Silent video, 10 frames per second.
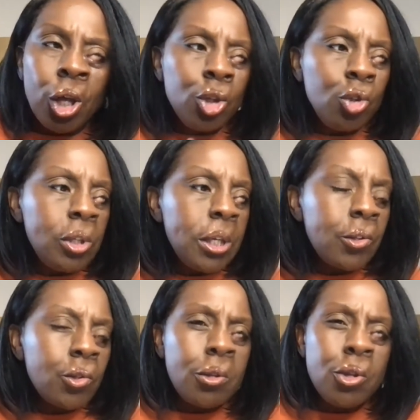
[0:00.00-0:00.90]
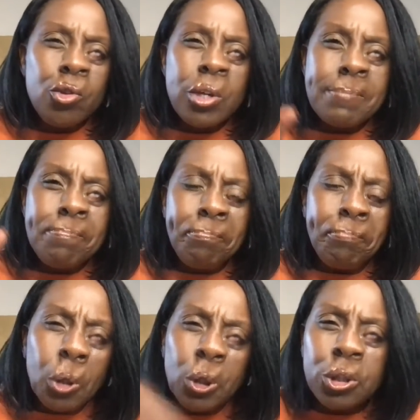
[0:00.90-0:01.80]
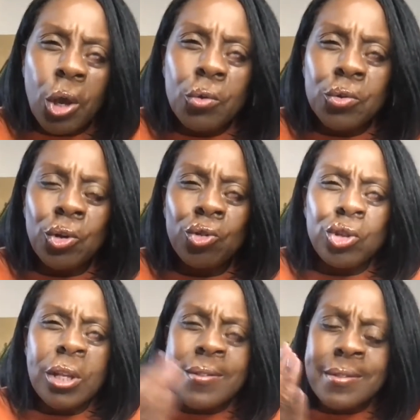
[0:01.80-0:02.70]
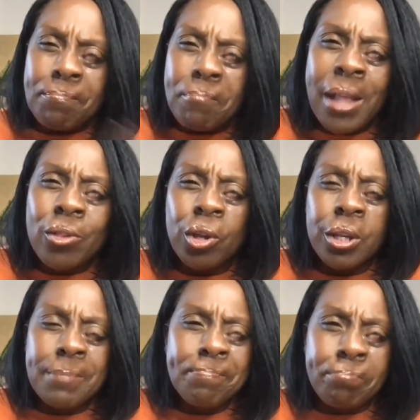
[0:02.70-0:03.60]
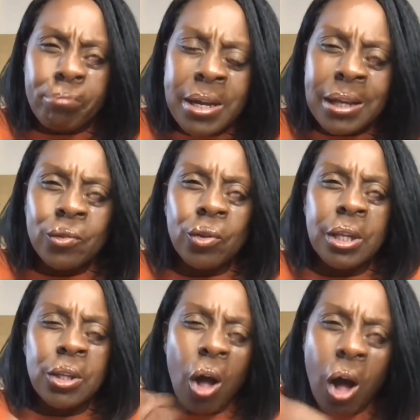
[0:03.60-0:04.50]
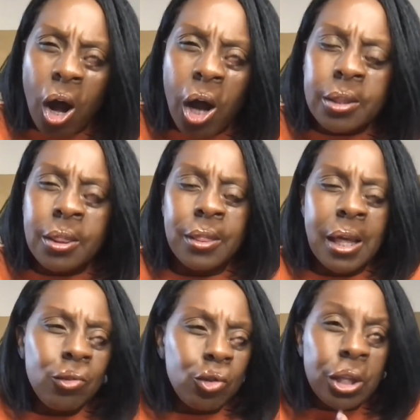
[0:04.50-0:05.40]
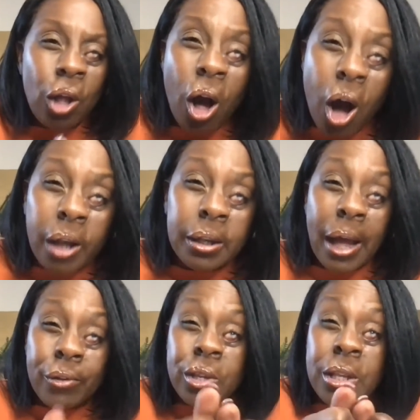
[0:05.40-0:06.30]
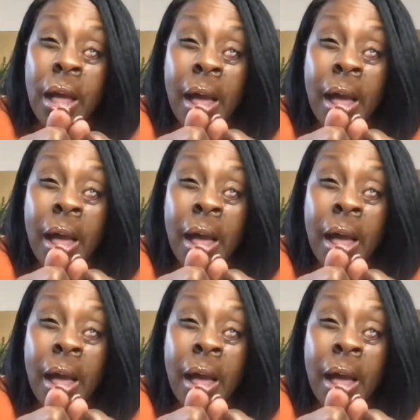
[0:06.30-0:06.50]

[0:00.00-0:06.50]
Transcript: You need bulldozers, you need cement, you need bricks, you need hard things, you need hard lines, you need